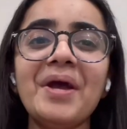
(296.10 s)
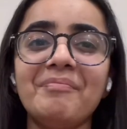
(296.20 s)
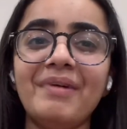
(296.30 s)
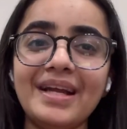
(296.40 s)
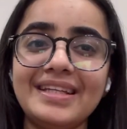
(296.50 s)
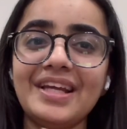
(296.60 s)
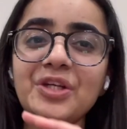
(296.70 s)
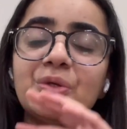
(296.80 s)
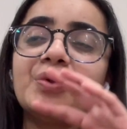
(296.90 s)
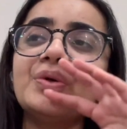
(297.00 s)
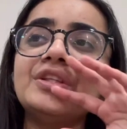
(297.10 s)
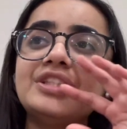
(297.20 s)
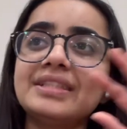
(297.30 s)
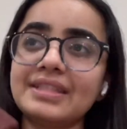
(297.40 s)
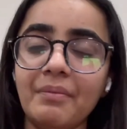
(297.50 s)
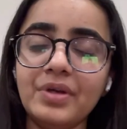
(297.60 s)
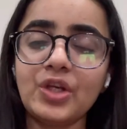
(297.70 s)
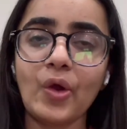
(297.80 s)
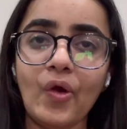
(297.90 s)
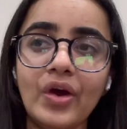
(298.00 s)
But to just sum
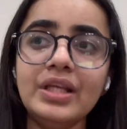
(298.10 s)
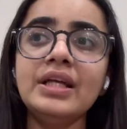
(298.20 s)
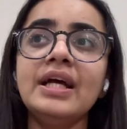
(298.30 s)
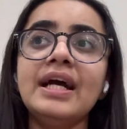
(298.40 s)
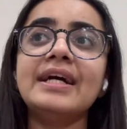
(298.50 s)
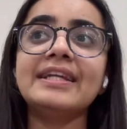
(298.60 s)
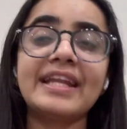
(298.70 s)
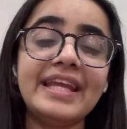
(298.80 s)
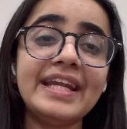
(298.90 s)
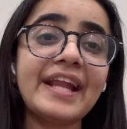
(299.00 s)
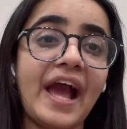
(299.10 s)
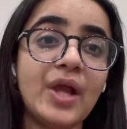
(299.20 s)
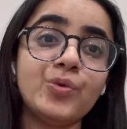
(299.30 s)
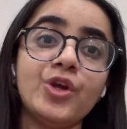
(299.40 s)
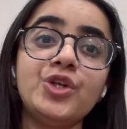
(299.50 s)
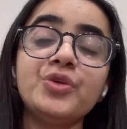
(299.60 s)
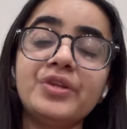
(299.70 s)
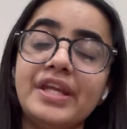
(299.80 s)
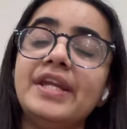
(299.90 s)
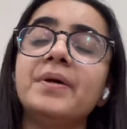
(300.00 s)
it all, read, I want
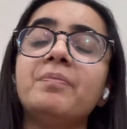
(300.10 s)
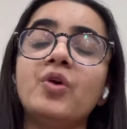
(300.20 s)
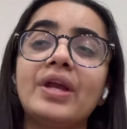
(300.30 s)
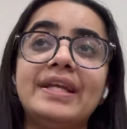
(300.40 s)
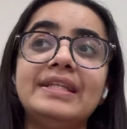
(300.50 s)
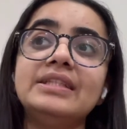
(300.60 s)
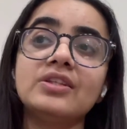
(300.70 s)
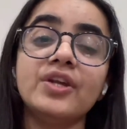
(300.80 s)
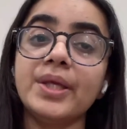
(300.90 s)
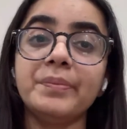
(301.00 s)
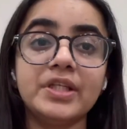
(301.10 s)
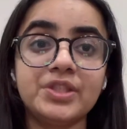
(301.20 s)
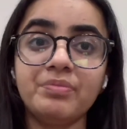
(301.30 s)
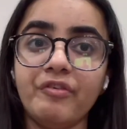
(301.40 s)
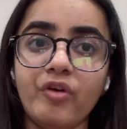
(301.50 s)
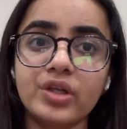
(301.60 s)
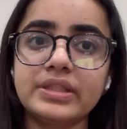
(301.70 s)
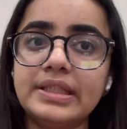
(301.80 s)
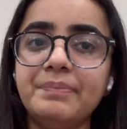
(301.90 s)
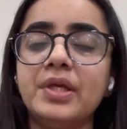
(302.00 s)
to read a book at least 30 minutes before
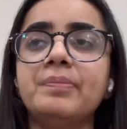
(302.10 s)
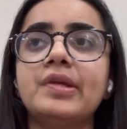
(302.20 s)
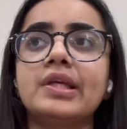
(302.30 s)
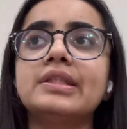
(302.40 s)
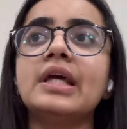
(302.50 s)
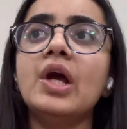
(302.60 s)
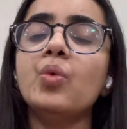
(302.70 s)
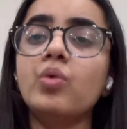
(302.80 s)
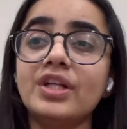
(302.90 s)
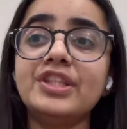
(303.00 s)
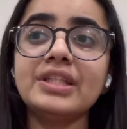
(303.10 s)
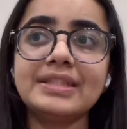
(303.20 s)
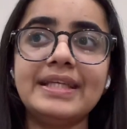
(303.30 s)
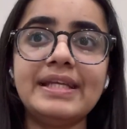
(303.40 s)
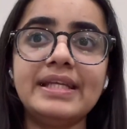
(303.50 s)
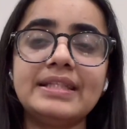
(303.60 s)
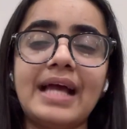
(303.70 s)
sleeping, because watching a series,